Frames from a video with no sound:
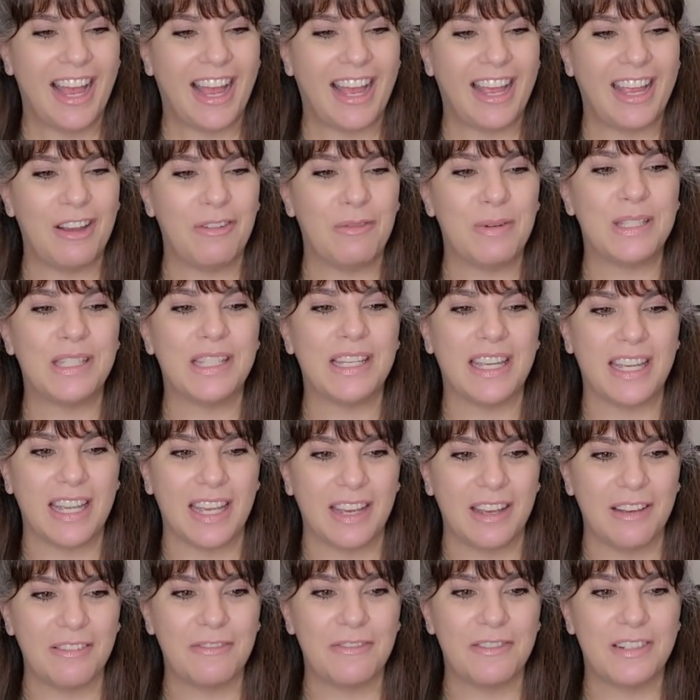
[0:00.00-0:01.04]
It was a
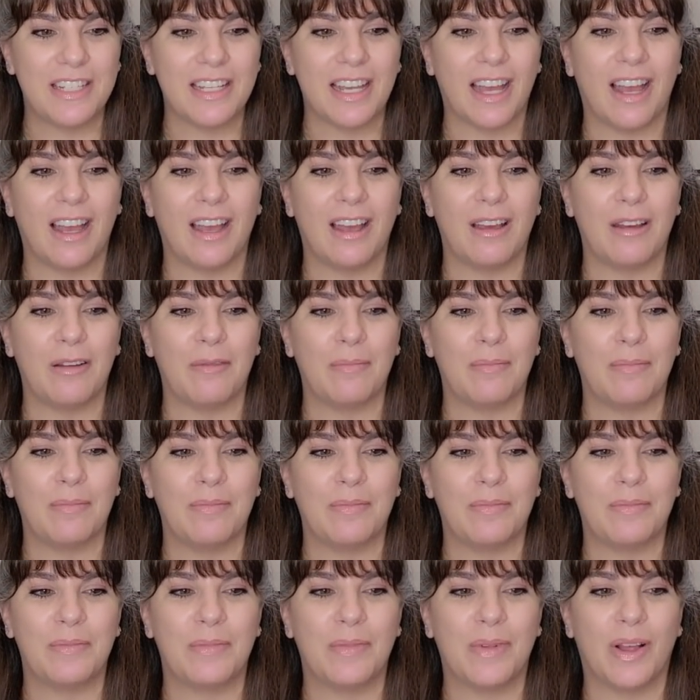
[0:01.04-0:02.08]
gift.
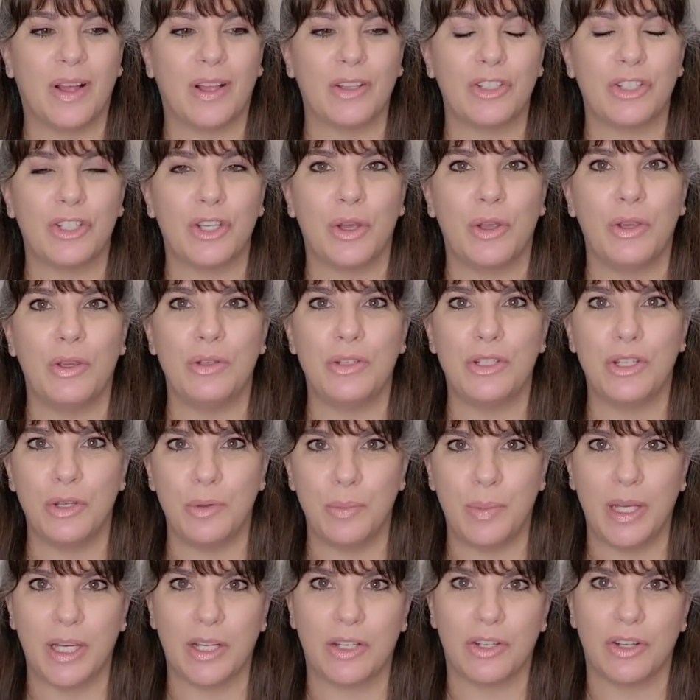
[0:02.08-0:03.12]
I'll show you two
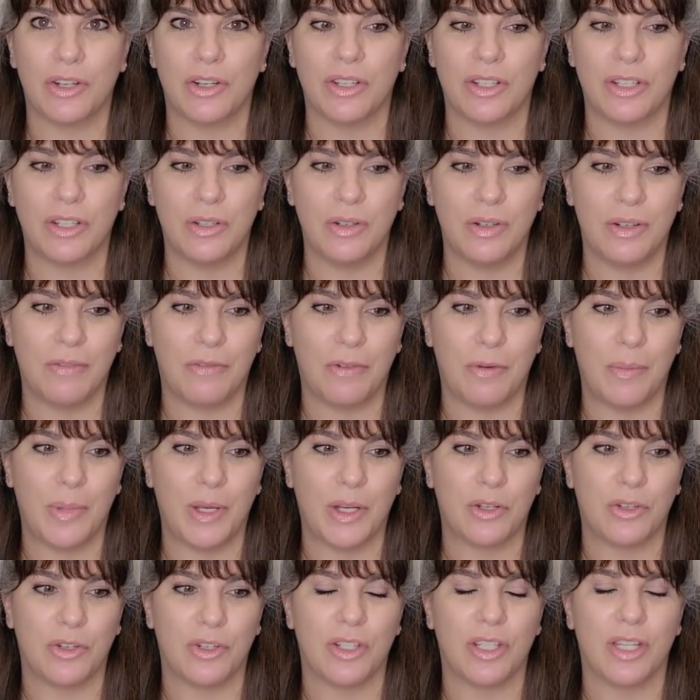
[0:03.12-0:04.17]
different
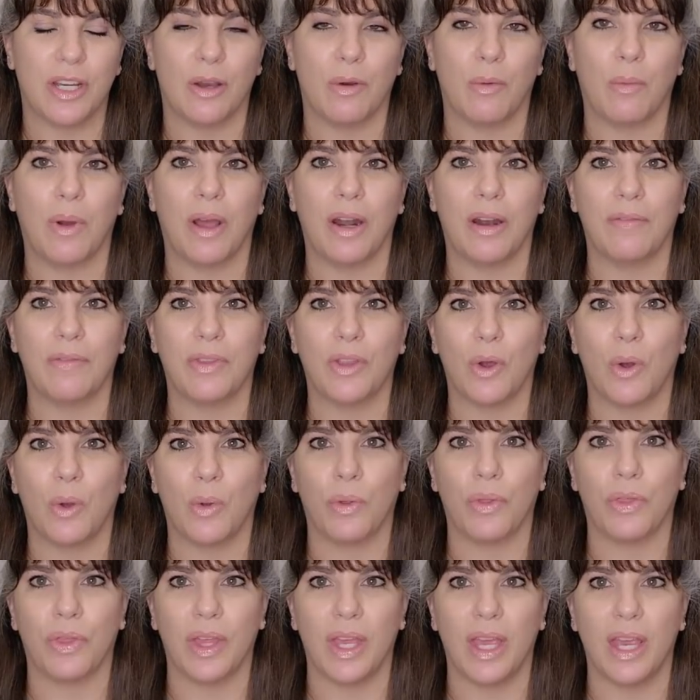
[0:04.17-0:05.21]
pictures here, one of the
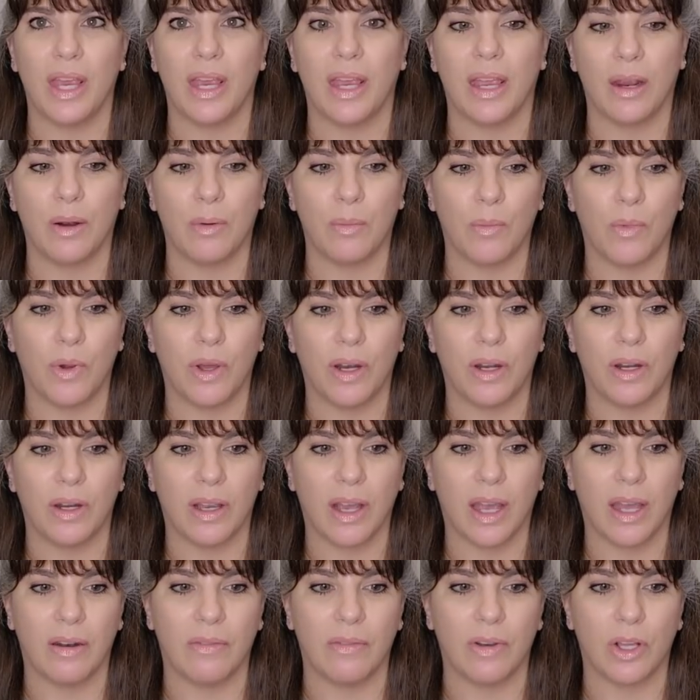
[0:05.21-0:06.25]
whole thing and one
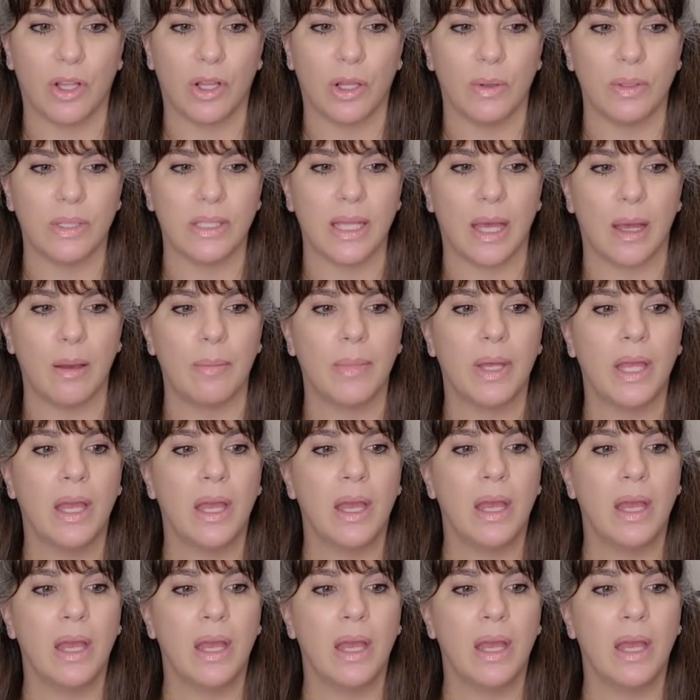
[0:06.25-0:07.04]
kind of a close-up.